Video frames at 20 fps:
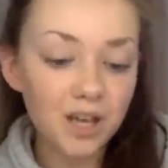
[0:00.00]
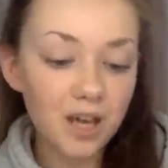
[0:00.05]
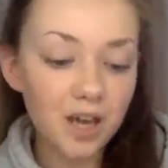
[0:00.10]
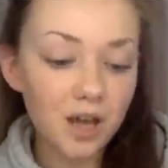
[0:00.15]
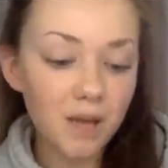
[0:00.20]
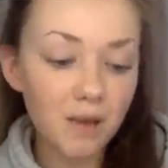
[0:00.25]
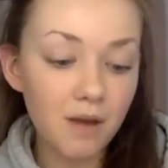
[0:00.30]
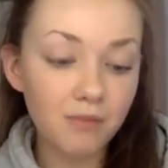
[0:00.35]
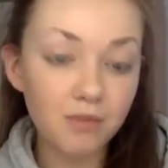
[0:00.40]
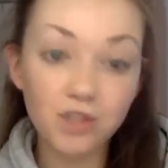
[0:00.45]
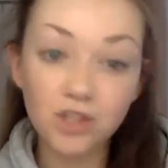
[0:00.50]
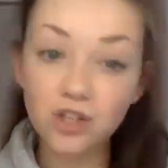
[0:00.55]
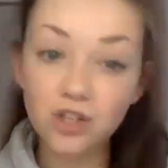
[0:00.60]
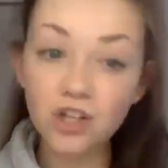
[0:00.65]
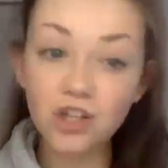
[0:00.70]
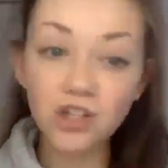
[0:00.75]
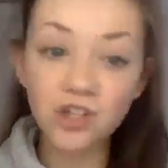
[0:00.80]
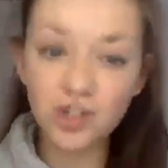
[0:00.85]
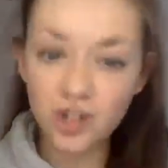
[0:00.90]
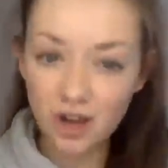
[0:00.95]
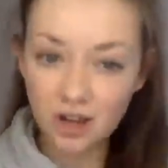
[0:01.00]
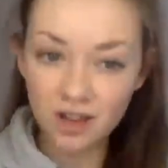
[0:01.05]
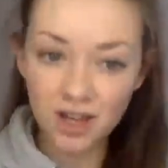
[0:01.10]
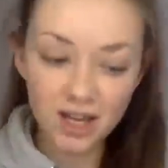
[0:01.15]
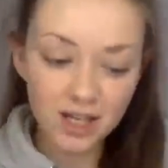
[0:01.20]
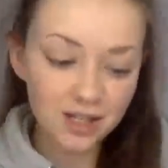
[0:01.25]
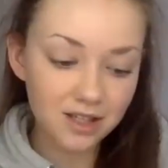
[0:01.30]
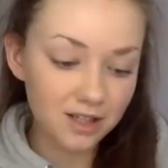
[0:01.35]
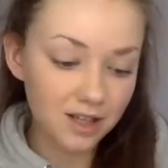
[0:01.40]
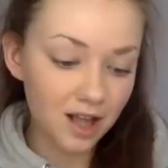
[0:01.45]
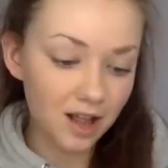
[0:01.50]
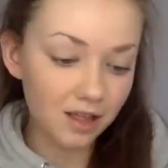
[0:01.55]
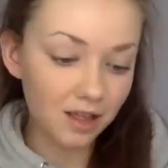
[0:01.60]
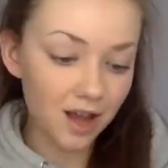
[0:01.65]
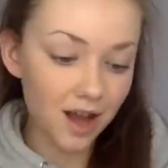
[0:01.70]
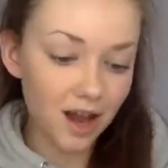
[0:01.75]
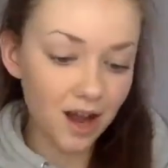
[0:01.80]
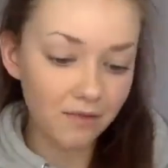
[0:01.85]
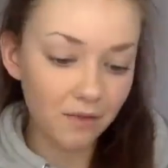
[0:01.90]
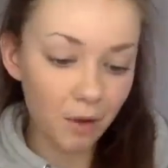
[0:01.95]
I'm just going to share this
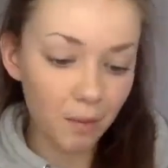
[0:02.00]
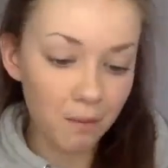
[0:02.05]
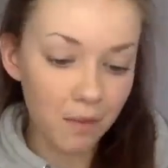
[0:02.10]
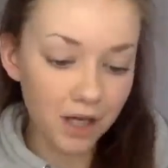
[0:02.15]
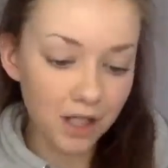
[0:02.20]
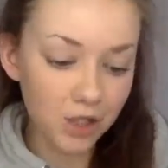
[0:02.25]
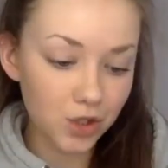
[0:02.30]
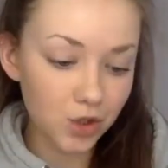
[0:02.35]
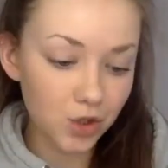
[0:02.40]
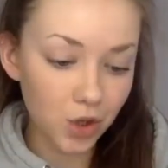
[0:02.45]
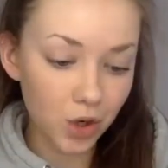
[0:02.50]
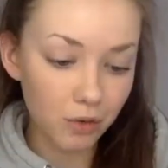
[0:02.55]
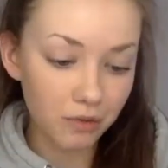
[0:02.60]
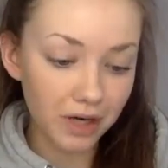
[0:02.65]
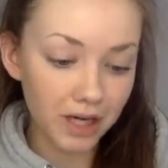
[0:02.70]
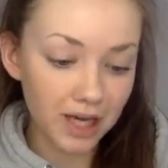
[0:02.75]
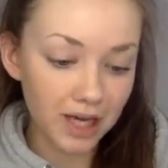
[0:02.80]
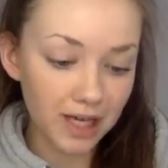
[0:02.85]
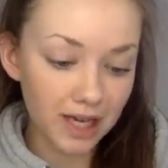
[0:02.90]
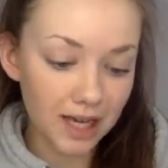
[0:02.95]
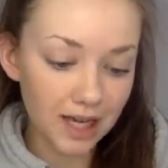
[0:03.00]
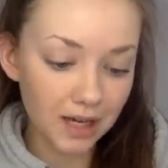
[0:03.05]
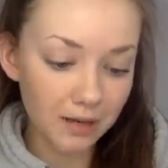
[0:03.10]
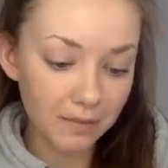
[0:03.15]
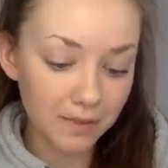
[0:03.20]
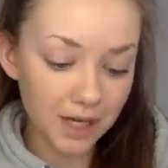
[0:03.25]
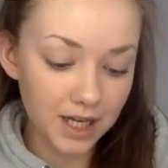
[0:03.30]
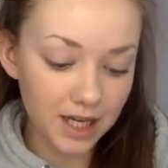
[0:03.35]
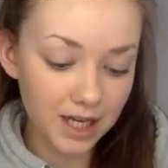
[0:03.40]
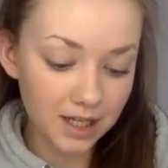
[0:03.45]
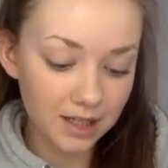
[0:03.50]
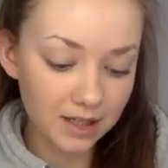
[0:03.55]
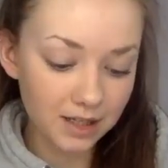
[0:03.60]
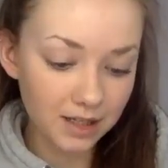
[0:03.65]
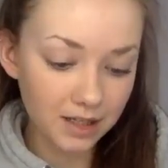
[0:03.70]
live on my story again in a minute.